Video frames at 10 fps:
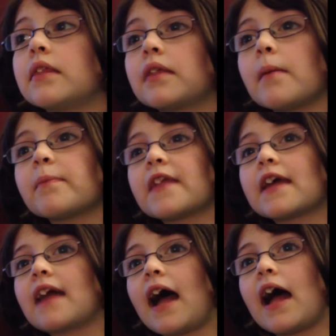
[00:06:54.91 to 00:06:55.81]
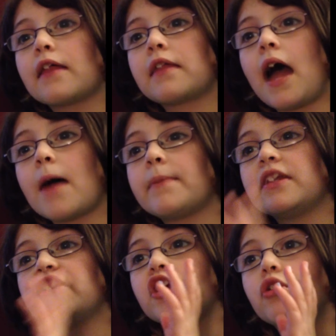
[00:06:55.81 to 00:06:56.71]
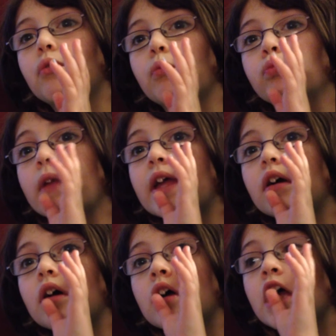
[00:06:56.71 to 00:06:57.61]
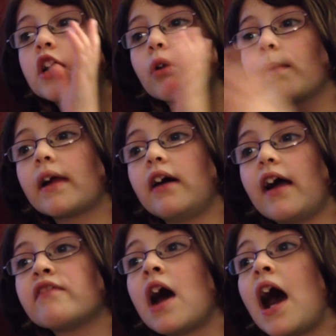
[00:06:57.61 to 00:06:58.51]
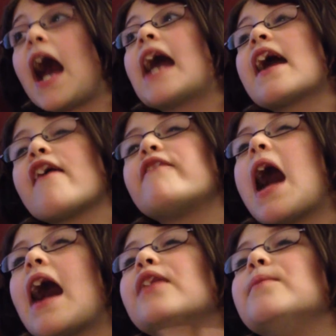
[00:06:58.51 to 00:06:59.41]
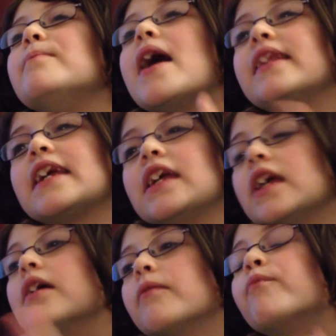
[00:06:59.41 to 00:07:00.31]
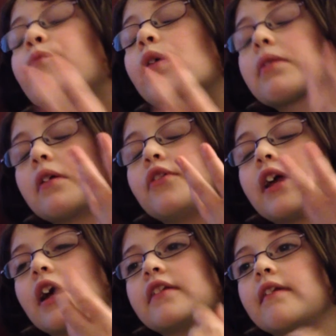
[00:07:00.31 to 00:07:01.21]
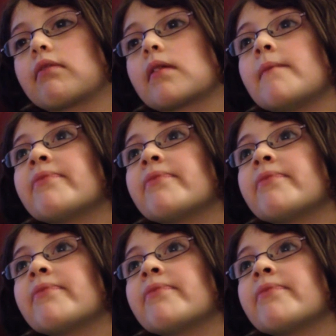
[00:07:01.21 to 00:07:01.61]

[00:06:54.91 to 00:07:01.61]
It's something that has happened to you in your real life. I have had many personal narratives.